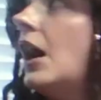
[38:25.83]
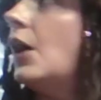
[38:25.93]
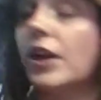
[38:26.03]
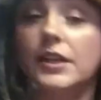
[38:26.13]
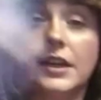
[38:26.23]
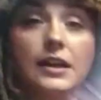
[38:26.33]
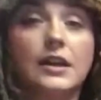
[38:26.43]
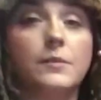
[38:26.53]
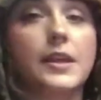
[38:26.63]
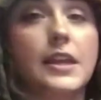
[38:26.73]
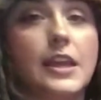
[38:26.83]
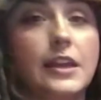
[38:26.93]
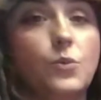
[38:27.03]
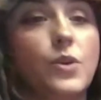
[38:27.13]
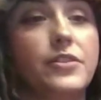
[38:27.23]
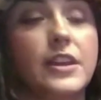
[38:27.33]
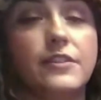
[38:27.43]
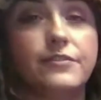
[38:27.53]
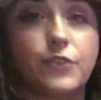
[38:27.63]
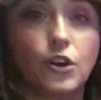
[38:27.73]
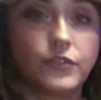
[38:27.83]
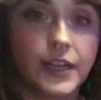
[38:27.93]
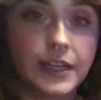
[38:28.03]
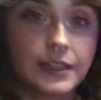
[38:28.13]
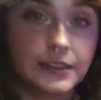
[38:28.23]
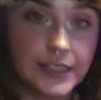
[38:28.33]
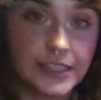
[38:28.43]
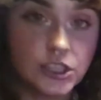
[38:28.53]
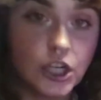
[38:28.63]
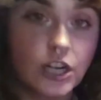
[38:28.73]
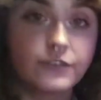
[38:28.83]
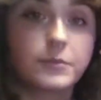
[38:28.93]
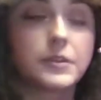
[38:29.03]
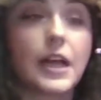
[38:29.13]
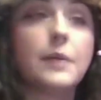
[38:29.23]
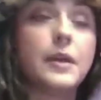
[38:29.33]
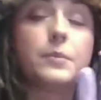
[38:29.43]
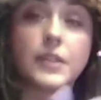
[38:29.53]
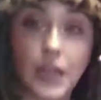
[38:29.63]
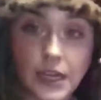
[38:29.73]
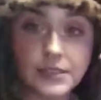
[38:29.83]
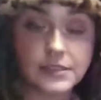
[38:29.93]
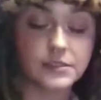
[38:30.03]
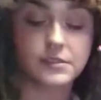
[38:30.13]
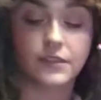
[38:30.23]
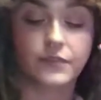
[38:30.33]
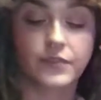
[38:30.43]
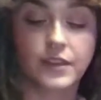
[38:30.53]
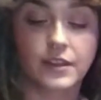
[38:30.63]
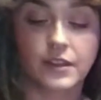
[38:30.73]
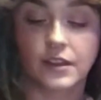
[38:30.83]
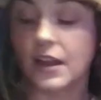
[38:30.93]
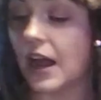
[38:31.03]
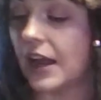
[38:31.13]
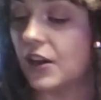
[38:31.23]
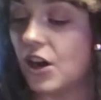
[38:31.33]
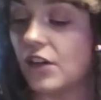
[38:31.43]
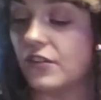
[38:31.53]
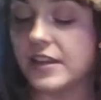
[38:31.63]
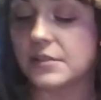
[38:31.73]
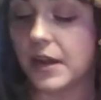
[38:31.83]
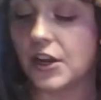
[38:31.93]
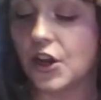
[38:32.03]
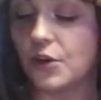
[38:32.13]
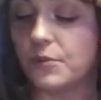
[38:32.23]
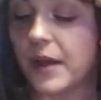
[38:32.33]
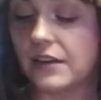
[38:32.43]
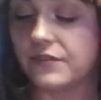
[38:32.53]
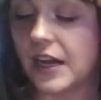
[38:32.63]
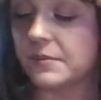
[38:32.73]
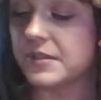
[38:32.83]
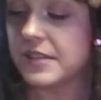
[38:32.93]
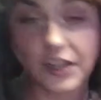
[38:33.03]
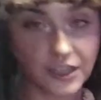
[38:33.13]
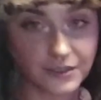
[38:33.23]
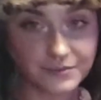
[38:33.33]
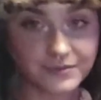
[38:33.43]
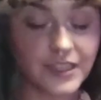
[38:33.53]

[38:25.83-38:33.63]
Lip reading: And we're going to come in with the Fulvic Elixir from Glymed Plus. I call this my no bad vibe serum.